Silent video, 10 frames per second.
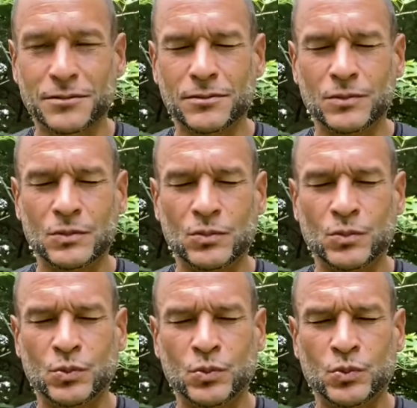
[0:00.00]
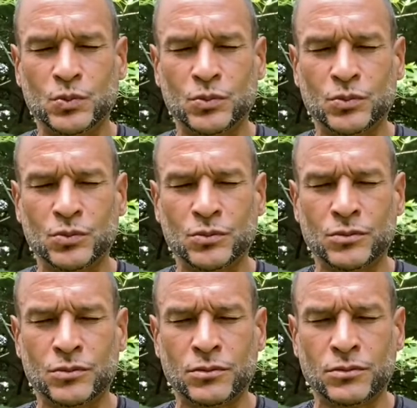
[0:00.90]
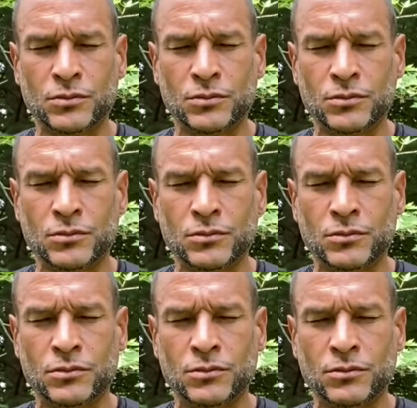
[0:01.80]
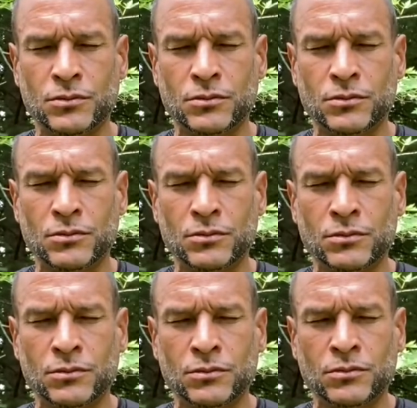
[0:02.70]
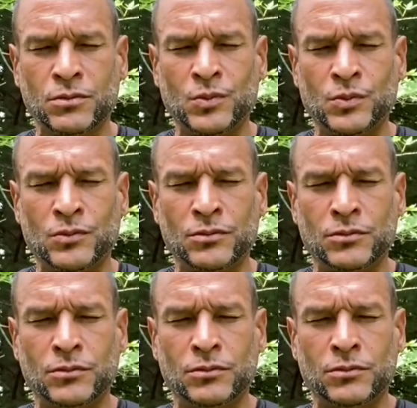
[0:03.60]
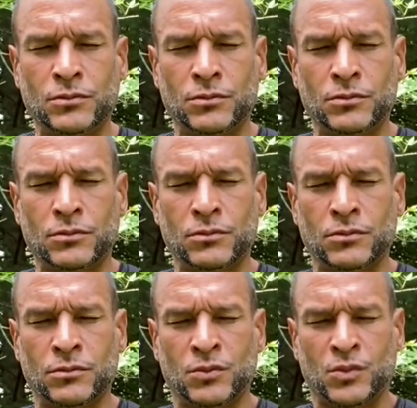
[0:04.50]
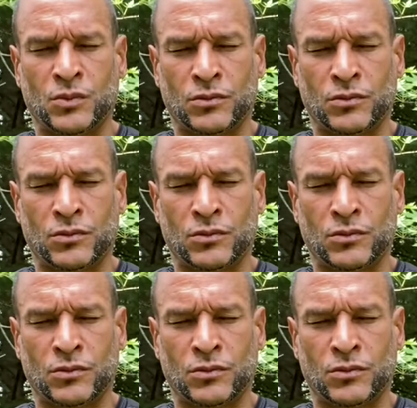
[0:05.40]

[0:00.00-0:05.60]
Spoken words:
Nobody speaks.